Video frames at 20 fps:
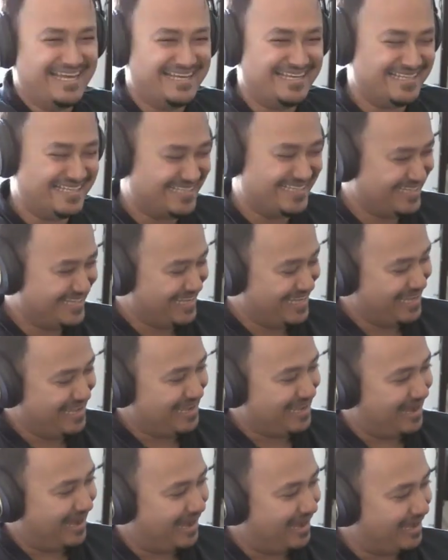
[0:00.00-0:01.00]
It's great.
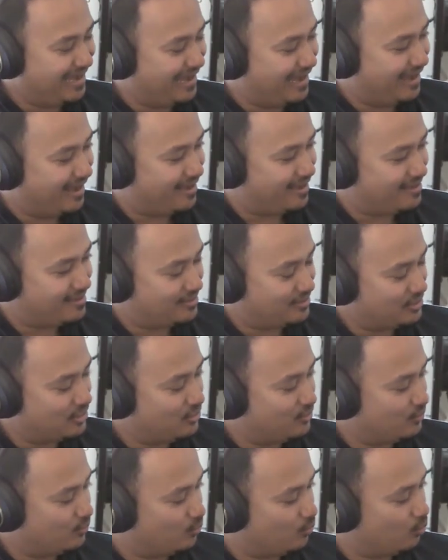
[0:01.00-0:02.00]
I, I, you
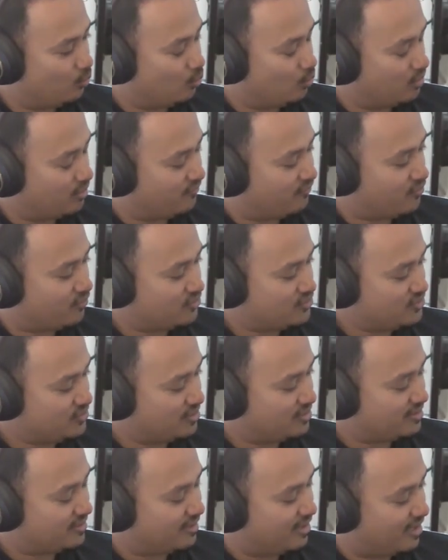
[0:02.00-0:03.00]
know, the first
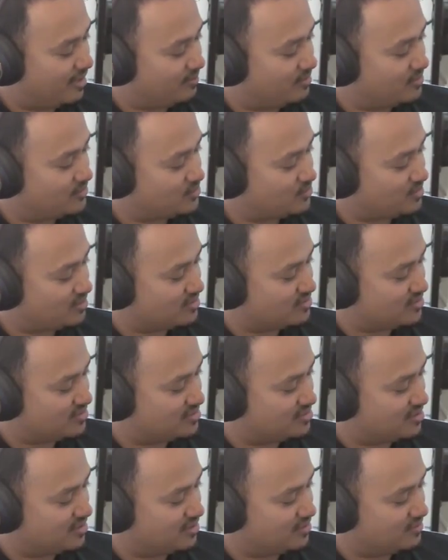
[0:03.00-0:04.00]
thing that happens when I sit
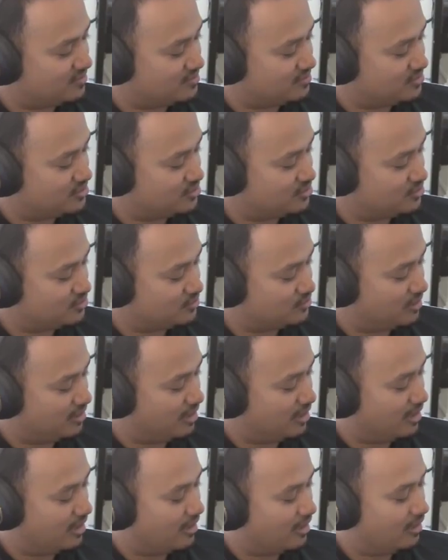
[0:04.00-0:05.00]
down to do,
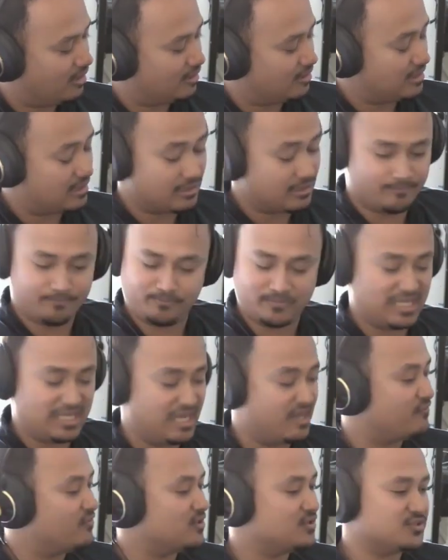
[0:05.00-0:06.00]
uh,
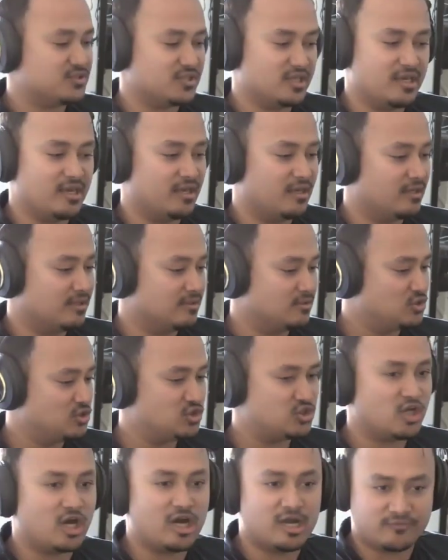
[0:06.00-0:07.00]
if it's a
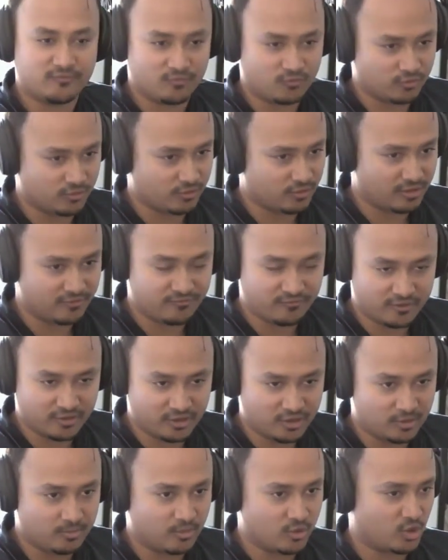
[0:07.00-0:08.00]
shot for a
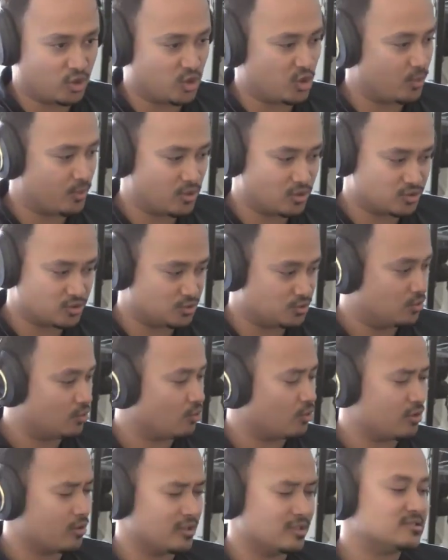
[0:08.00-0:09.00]
film or a commercial
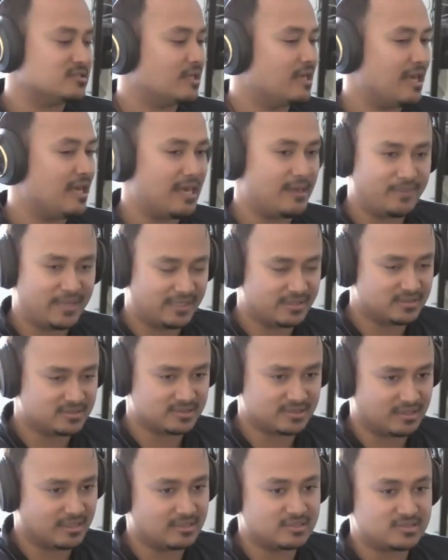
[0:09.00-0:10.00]
or it's a
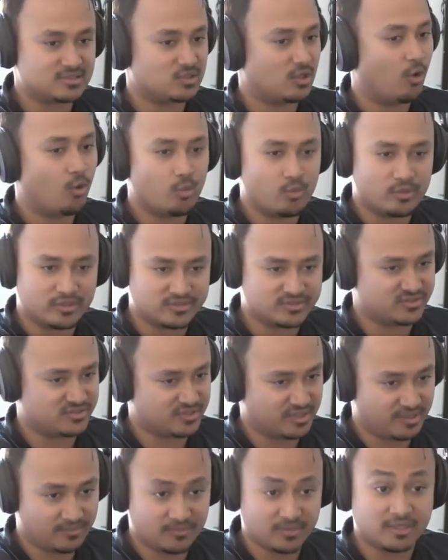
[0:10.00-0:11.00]
painting, it's always the
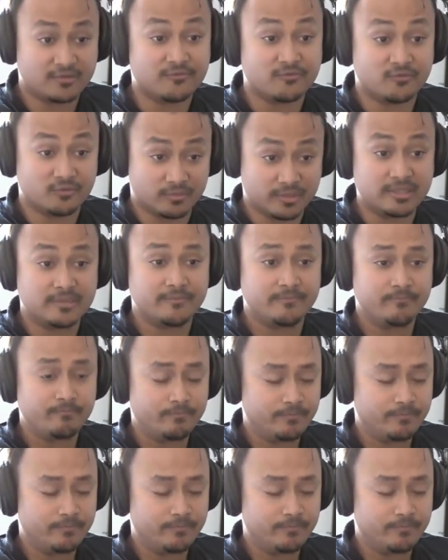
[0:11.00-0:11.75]
same thing for me.